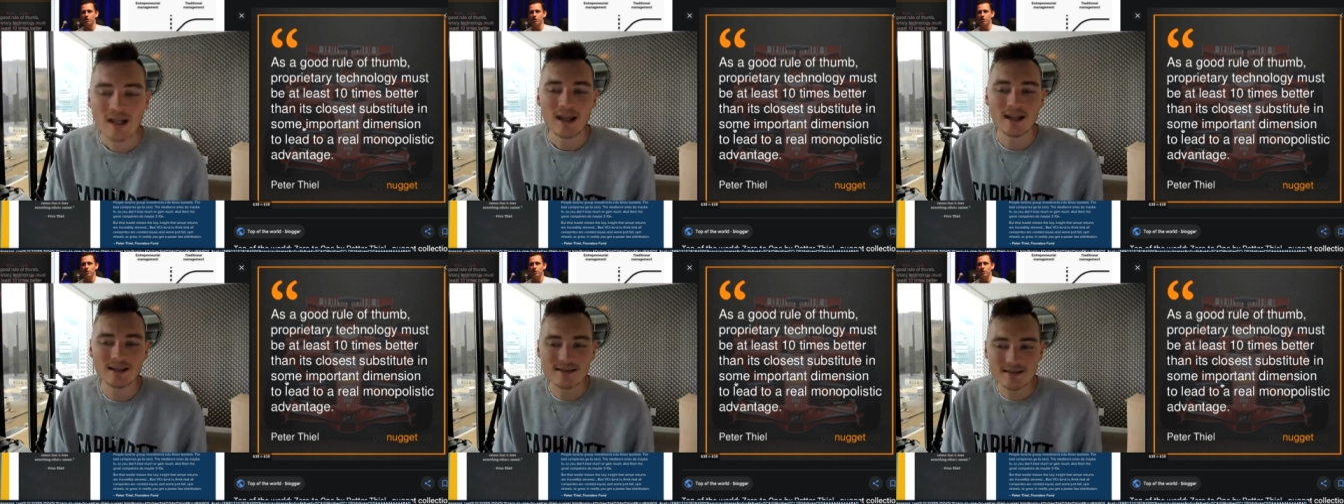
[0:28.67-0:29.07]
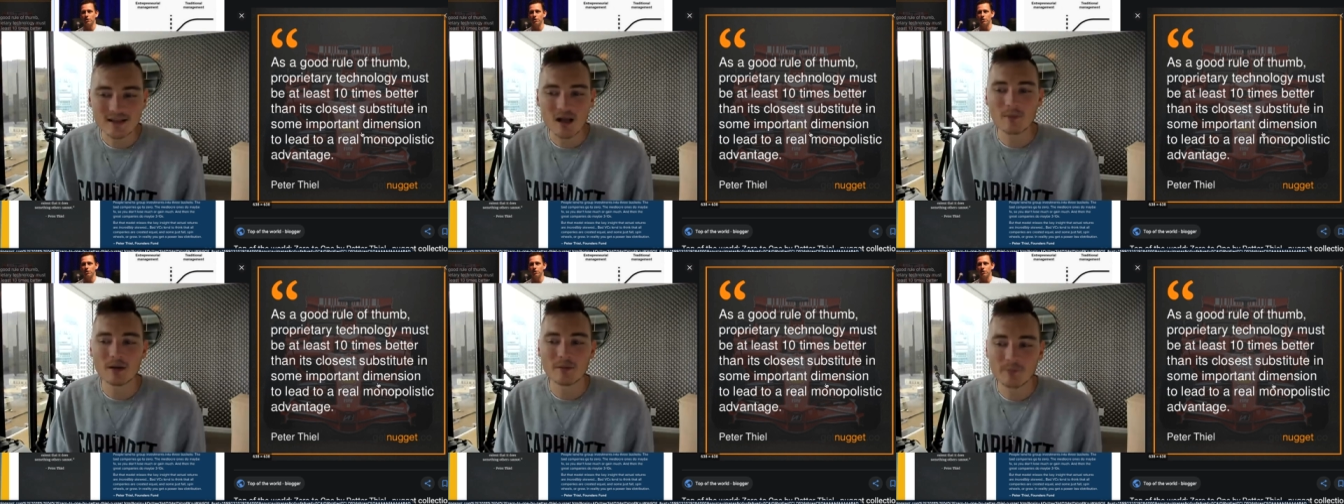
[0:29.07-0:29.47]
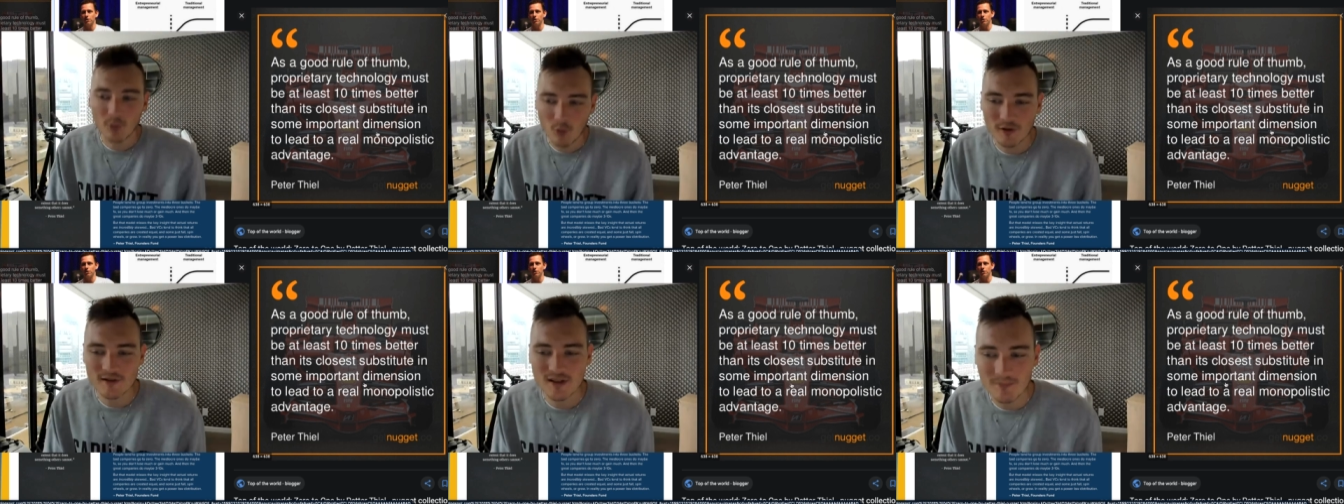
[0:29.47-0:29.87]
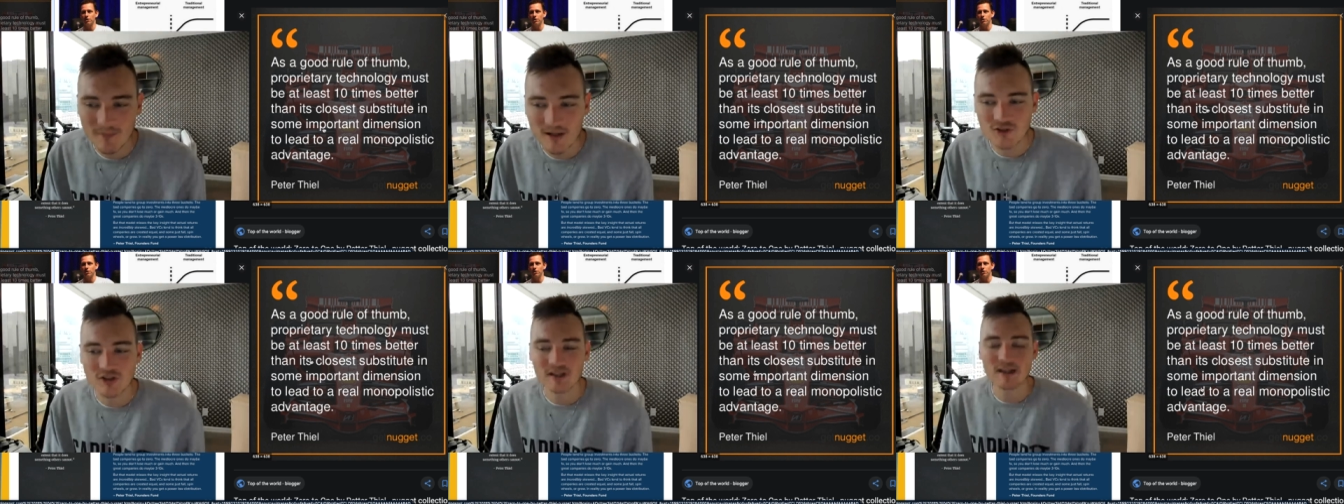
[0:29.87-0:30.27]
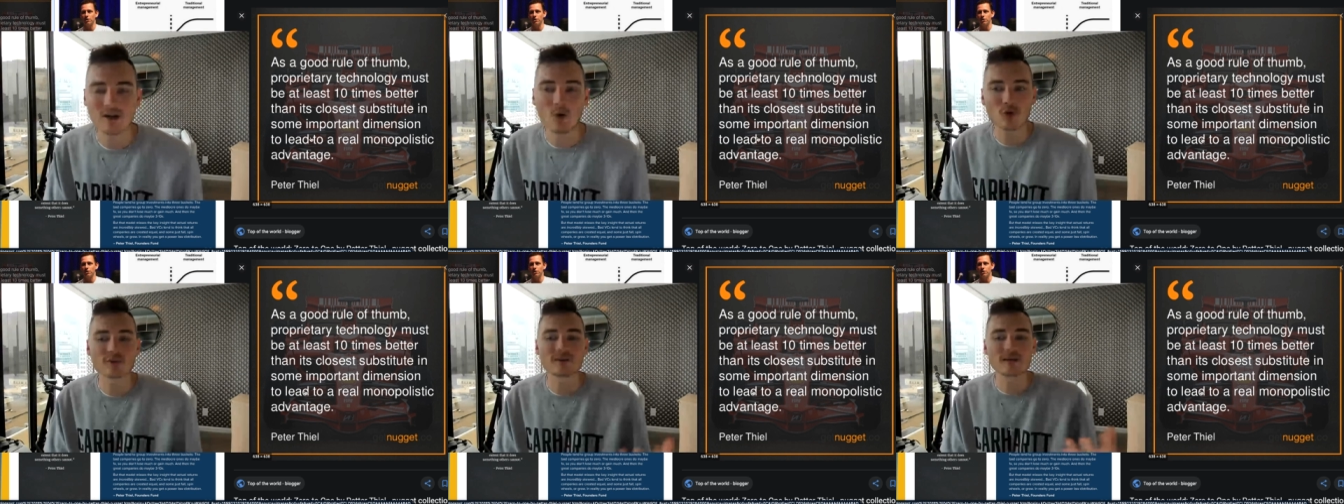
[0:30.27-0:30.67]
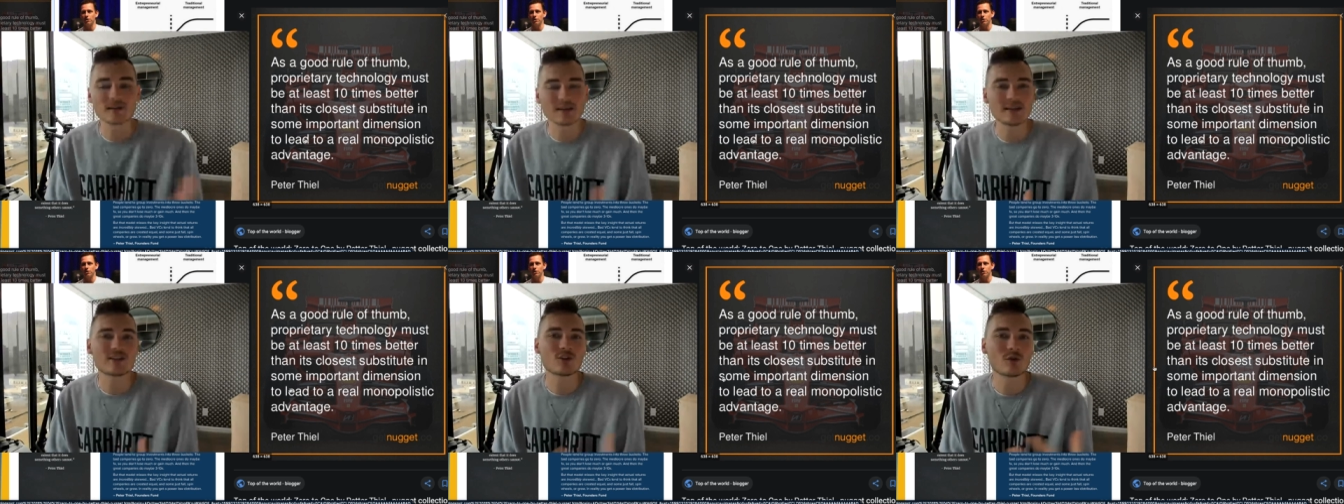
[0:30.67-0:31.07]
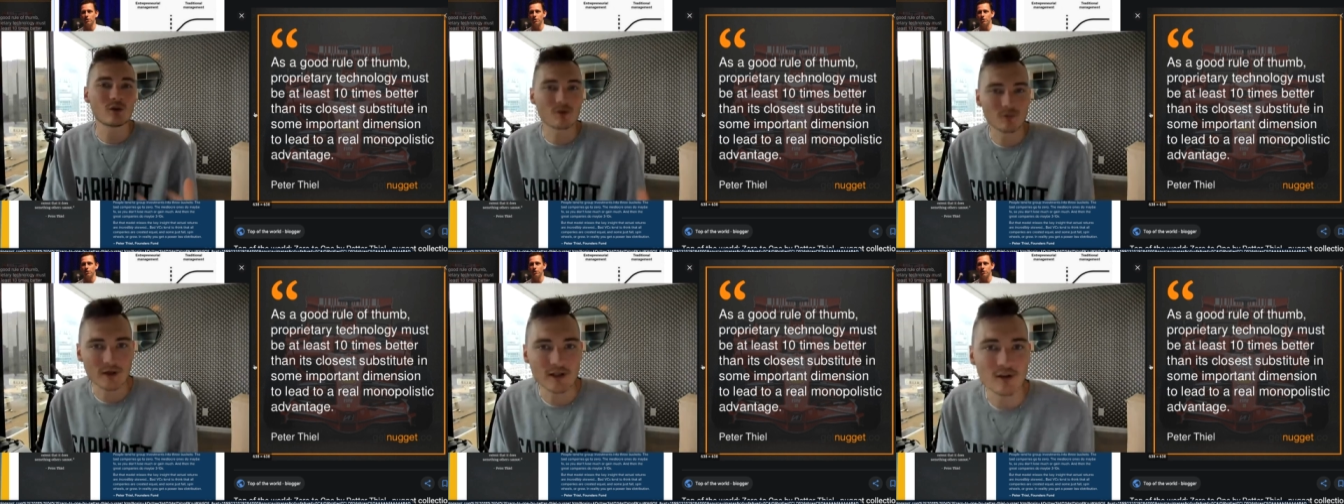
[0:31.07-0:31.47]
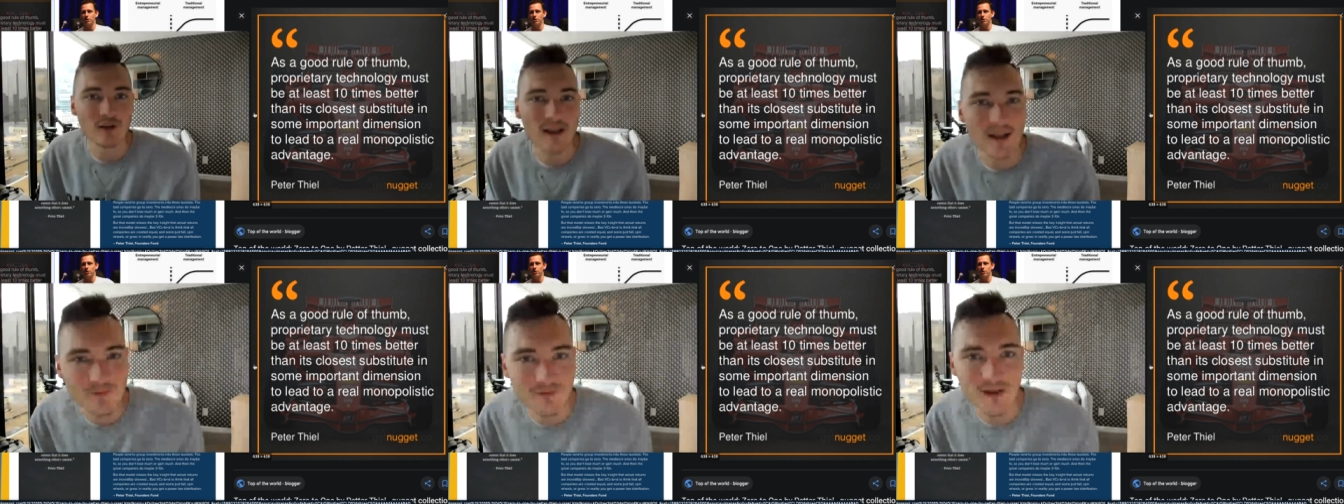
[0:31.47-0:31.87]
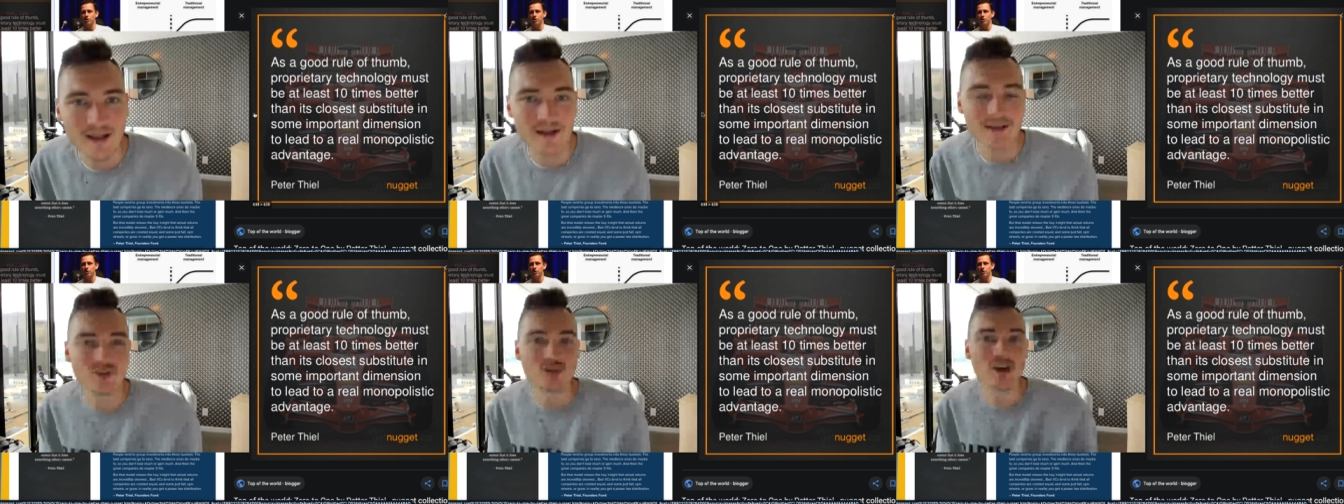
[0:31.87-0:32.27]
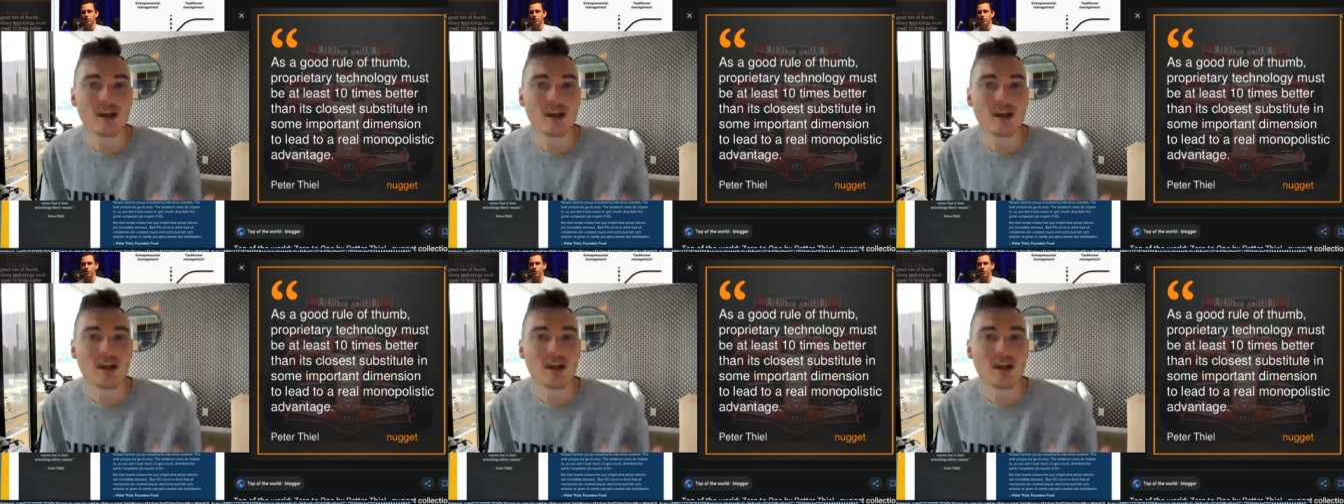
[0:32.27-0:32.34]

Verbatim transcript: in some important dimension in order to lead to a real advantage